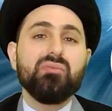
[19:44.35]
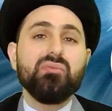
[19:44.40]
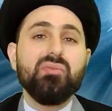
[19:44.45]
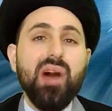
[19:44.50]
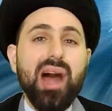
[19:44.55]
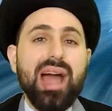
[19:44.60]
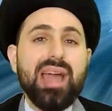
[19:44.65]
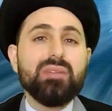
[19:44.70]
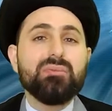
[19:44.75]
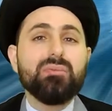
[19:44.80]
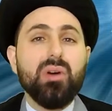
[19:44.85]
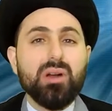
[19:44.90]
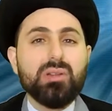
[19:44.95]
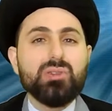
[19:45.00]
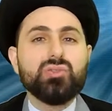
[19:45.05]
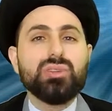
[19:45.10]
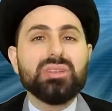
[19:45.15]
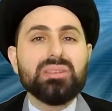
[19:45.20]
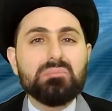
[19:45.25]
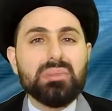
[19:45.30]

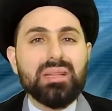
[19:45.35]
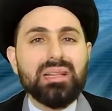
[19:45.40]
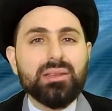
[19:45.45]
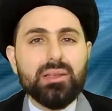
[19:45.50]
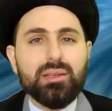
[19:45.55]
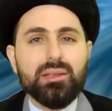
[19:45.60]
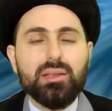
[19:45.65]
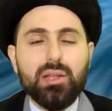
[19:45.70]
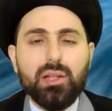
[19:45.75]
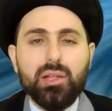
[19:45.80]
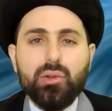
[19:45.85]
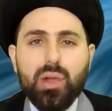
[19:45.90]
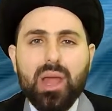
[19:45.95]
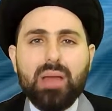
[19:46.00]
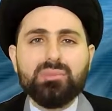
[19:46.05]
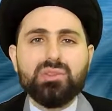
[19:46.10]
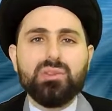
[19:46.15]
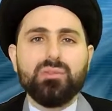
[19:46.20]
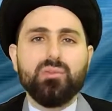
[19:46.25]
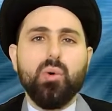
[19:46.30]
500 million
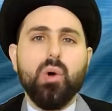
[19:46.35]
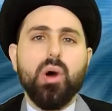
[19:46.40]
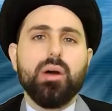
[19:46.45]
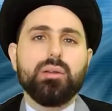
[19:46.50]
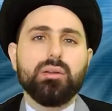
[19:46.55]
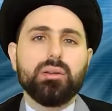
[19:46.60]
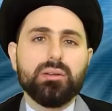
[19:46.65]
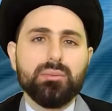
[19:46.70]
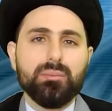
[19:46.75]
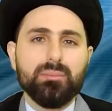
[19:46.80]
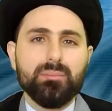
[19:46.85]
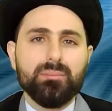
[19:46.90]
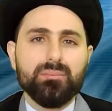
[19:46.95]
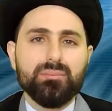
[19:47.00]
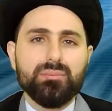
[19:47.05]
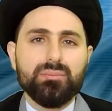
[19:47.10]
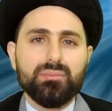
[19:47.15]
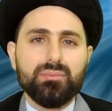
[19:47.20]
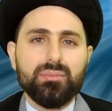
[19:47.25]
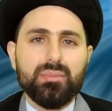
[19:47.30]
kilograms of water.
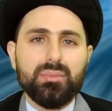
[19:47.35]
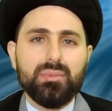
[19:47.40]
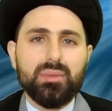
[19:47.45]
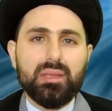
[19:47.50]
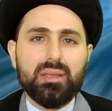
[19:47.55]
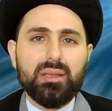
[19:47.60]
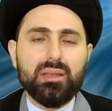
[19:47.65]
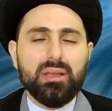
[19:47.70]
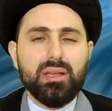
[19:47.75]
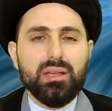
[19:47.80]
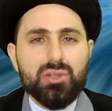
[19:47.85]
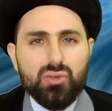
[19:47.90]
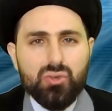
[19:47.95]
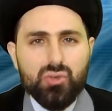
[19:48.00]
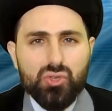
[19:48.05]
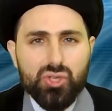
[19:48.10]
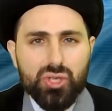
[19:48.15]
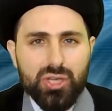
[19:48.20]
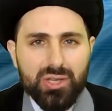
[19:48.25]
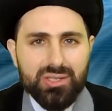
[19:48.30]
Can
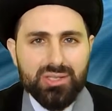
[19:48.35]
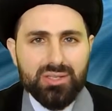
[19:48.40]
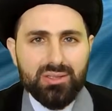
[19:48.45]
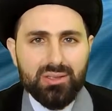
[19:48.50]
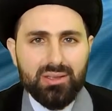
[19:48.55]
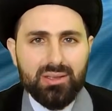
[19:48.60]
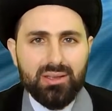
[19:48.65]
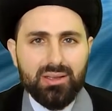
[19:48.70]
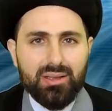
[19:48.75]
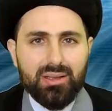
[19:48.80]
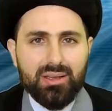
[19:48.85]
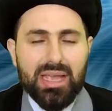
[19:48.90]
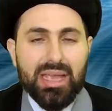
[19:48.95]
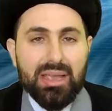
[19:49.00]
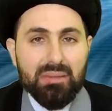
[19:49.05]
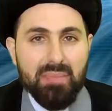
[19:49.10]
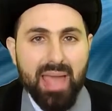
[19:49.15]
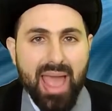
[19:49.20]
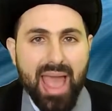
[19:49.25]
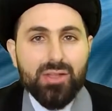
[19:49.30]
you just
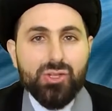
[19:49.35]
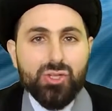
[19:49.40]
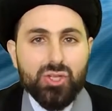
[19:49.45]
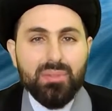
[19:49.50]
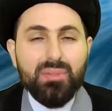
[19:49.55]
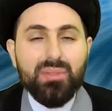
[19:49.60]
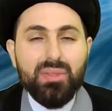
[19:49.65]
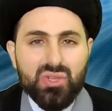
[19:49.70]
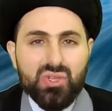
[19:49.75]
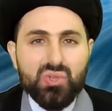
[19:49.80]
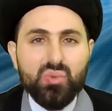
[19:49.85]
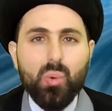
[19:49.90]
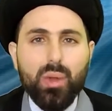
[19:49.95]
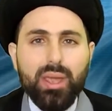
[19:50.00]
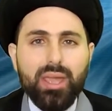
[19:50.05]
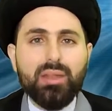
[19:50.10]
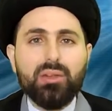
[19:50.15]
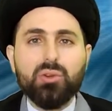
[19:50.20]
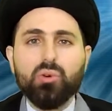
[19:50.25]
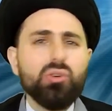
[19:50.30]
imagine this
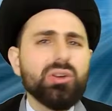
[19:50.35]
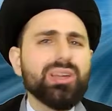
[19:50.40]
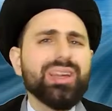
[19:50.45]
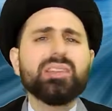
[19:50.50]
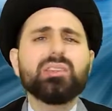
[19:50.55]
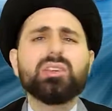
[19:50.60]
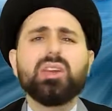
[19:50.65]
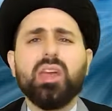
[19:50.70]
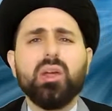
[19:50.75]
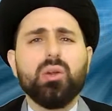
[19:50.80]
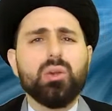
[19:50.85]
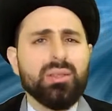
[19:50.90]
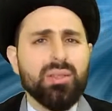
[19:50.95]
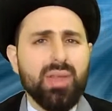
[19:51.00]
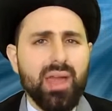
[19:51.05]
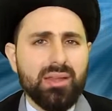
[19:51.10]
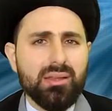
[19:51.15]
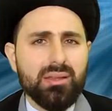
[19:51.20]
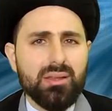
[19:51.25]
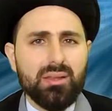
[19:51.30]
weight? Who can carry
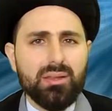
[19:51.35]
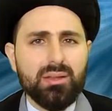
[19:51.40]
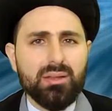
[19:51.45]
that?